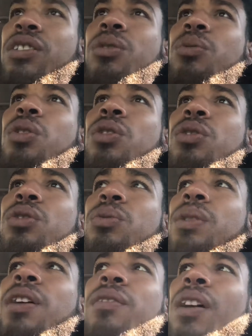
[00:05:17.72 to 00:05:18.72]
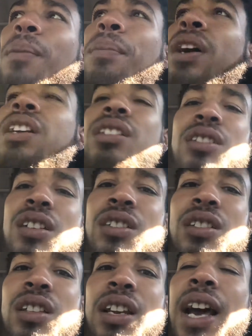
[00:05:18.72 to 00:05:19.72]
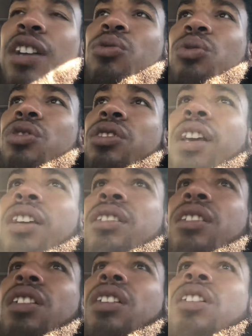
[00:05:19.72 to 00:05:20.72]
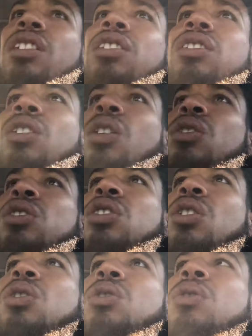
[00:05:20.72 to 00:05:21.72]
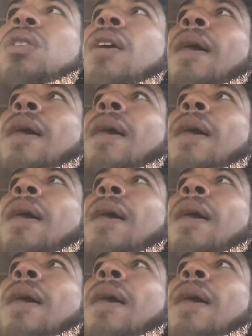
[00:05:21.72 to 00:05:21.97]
in the world. We have abundance is the natural state, you know. So